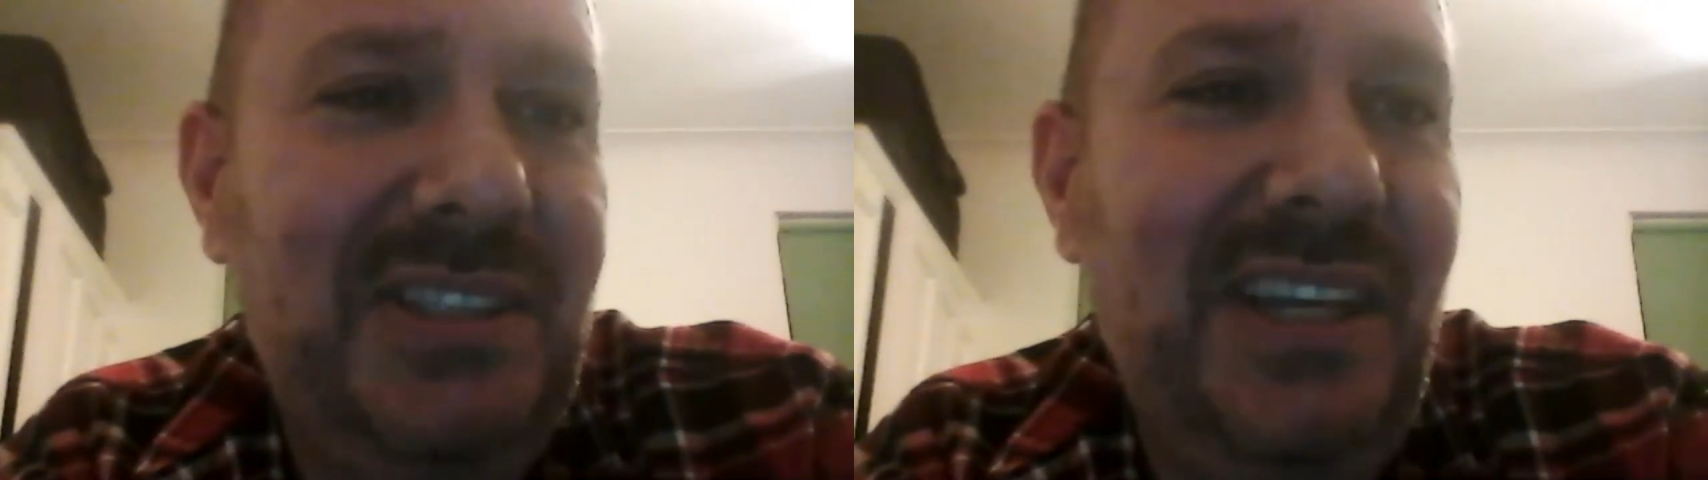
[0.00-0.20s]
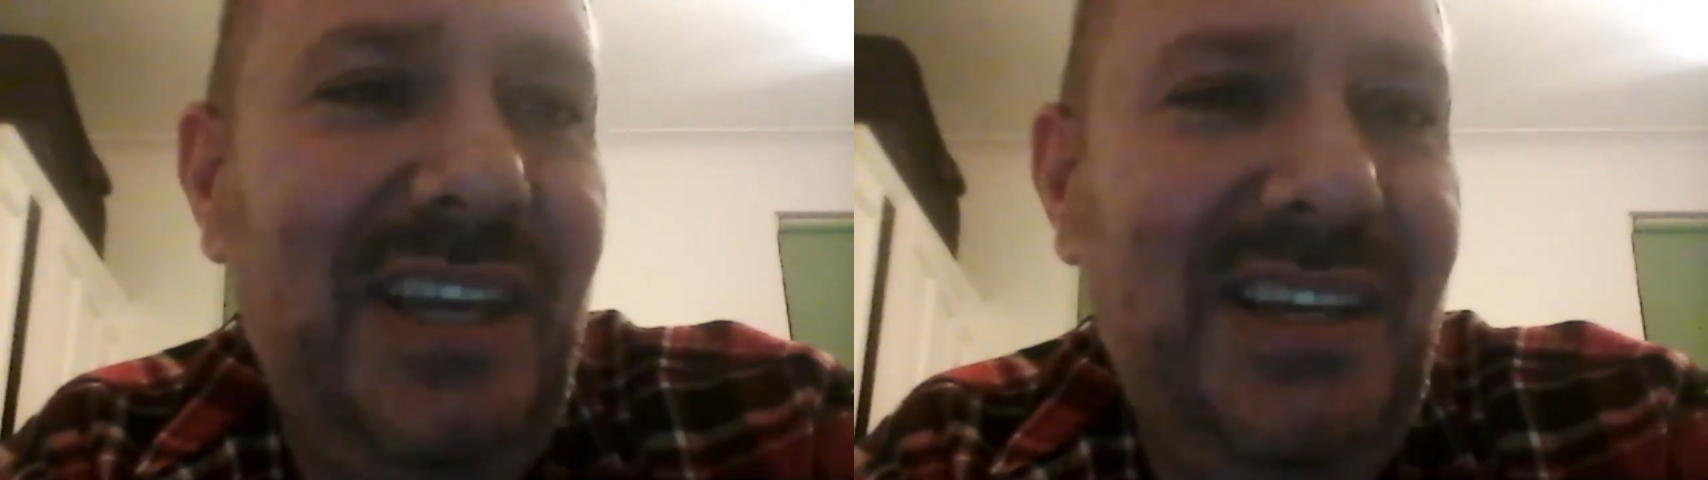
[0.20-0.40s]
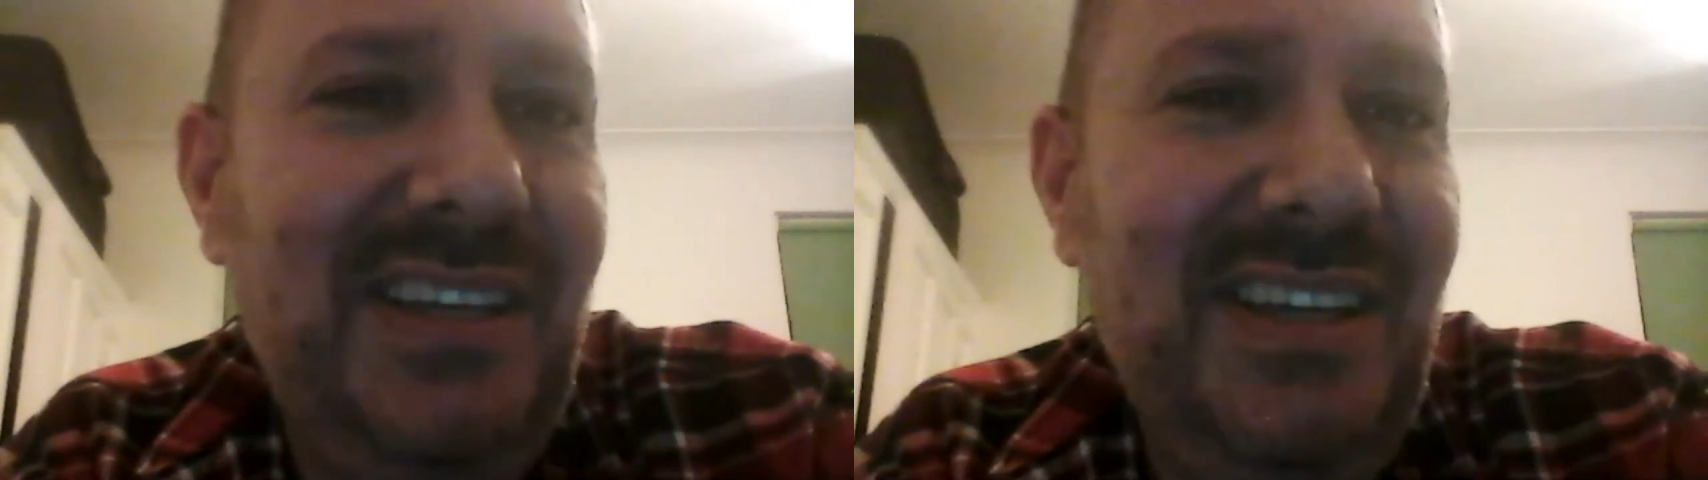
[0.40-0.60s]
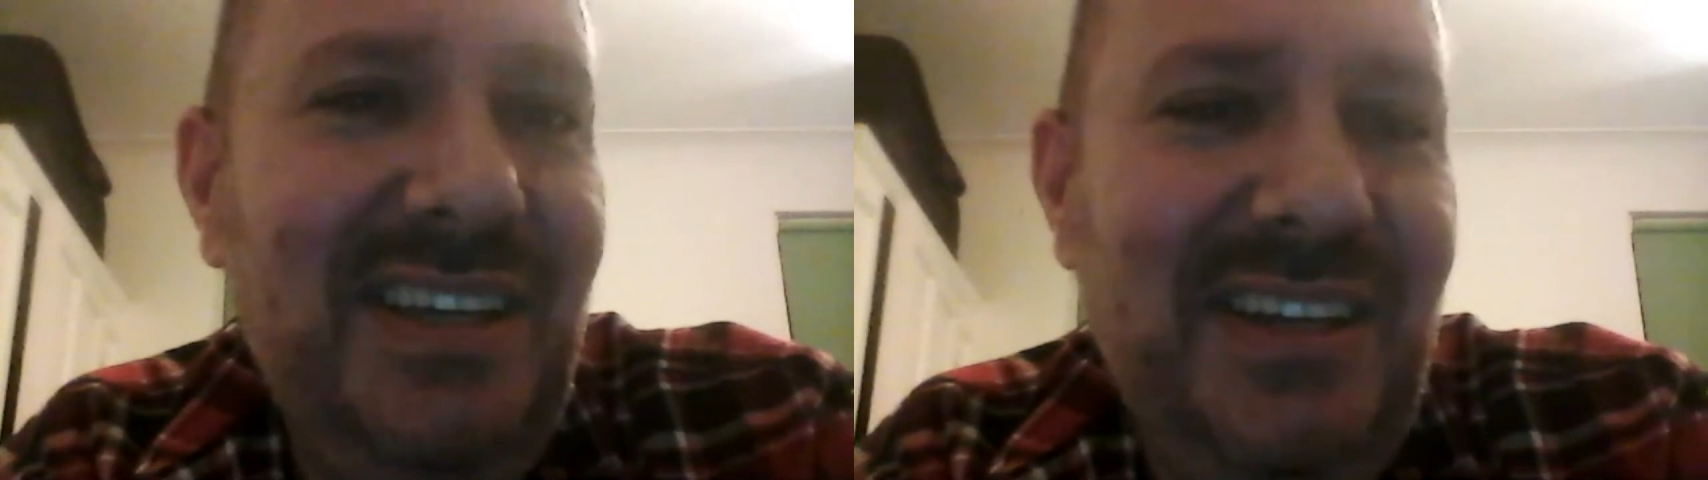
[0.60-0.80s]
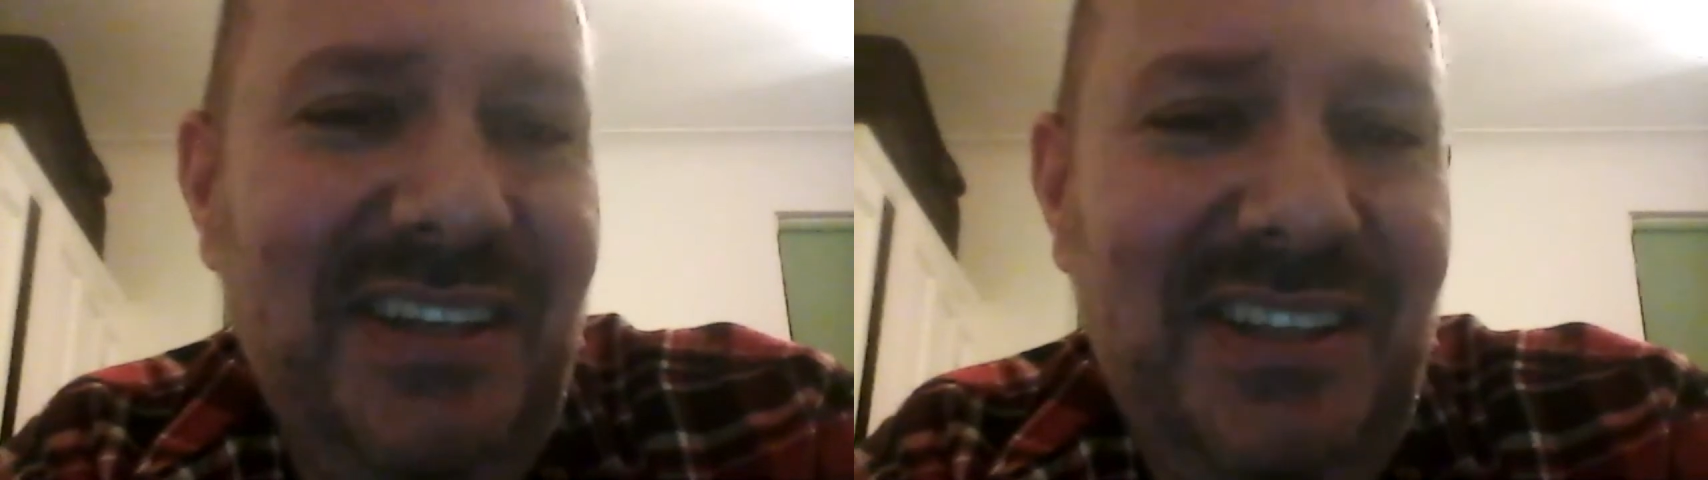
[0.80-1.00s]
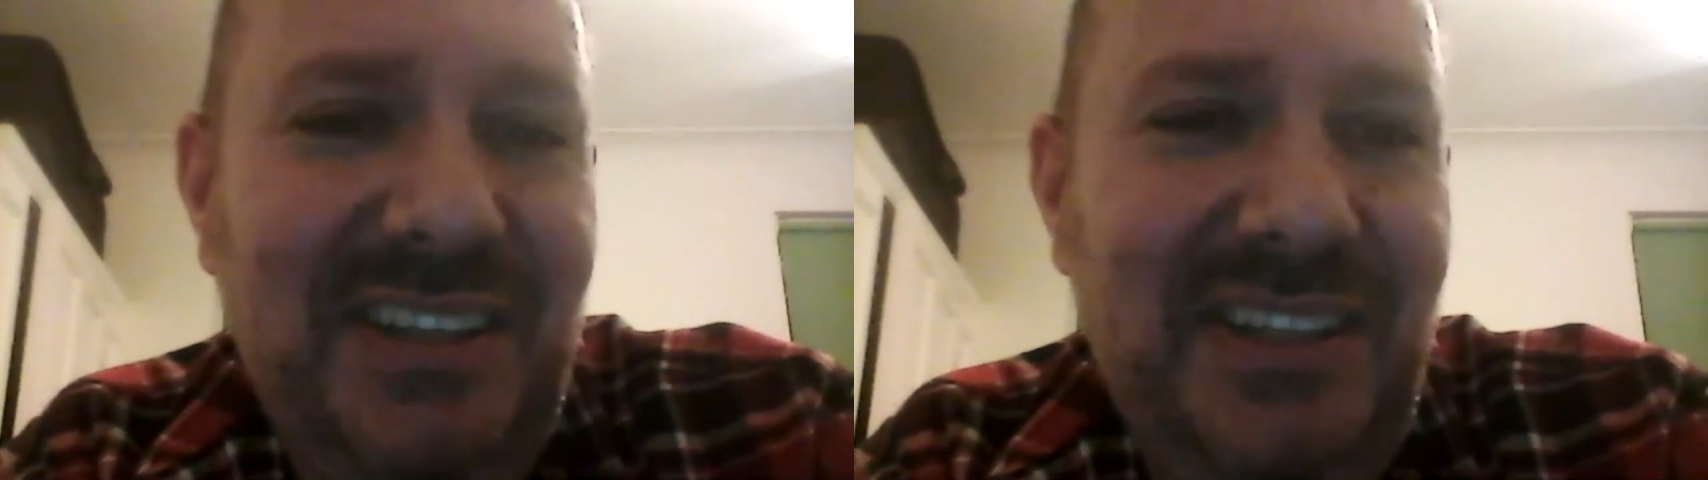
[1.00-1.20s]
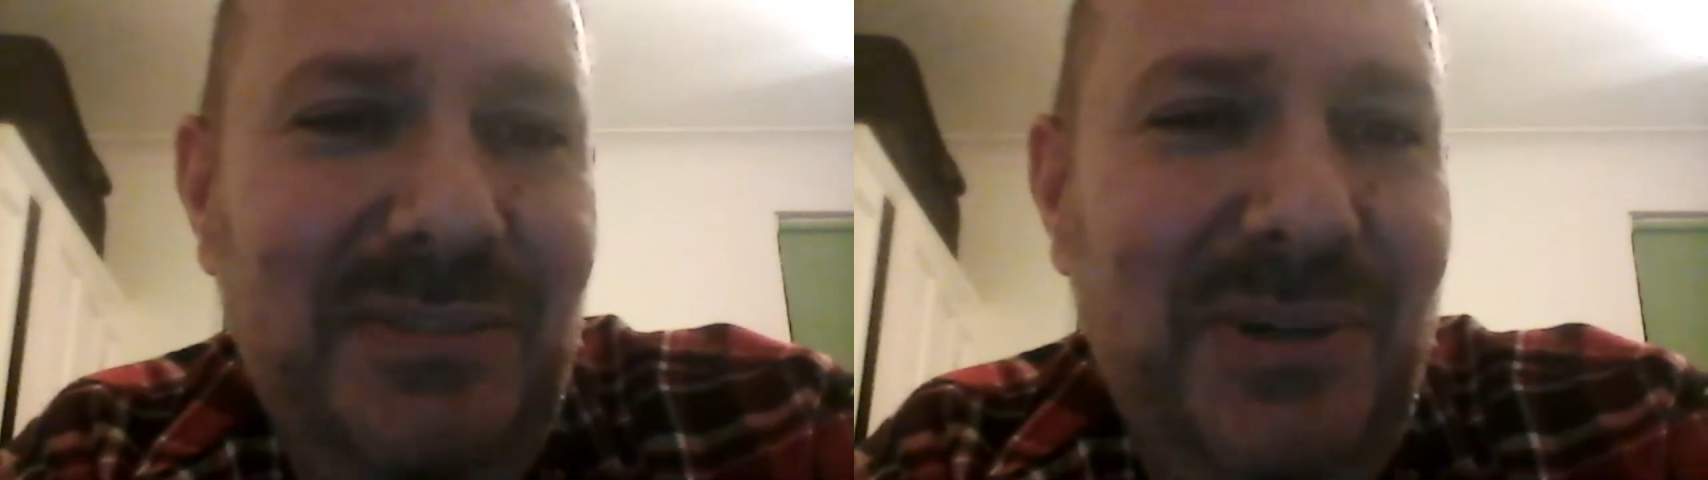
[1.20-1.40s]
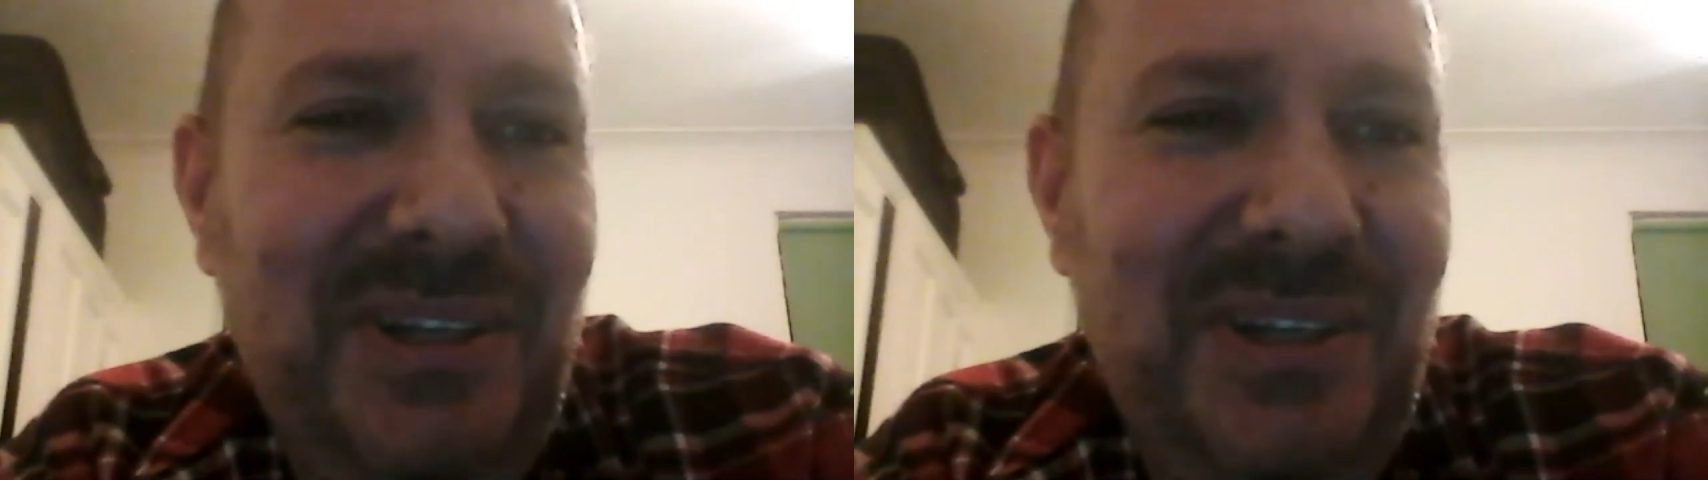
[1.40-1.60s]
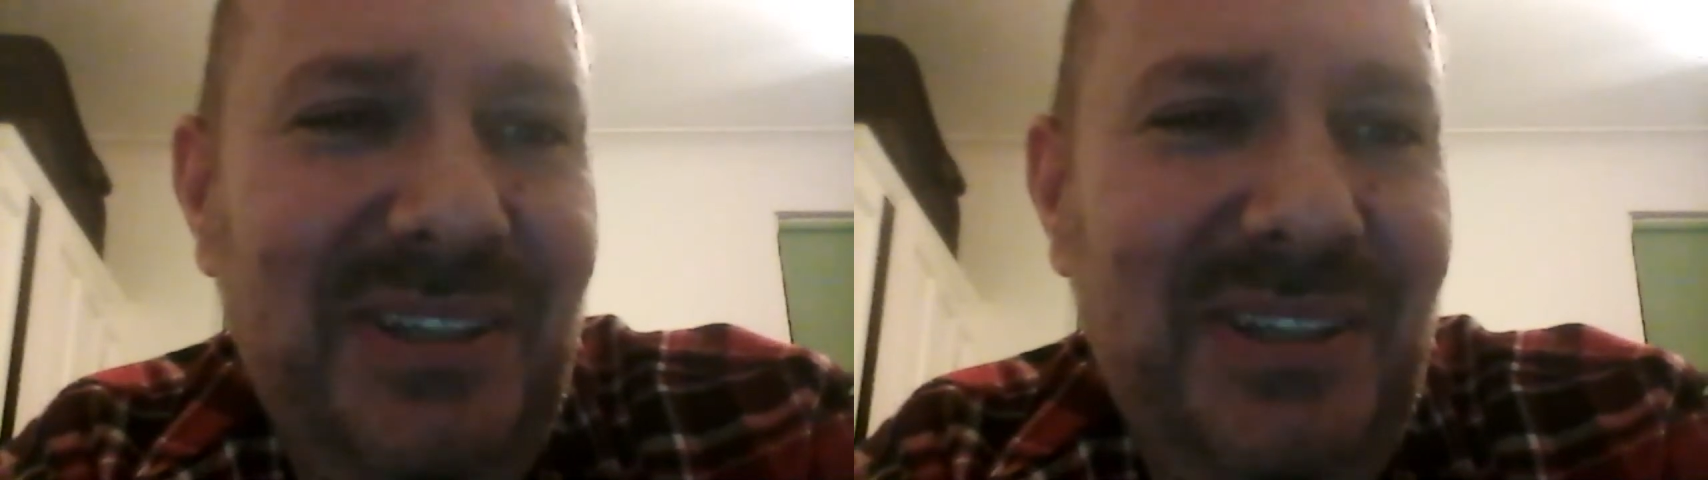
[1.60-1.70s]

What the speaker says: stick, I think is my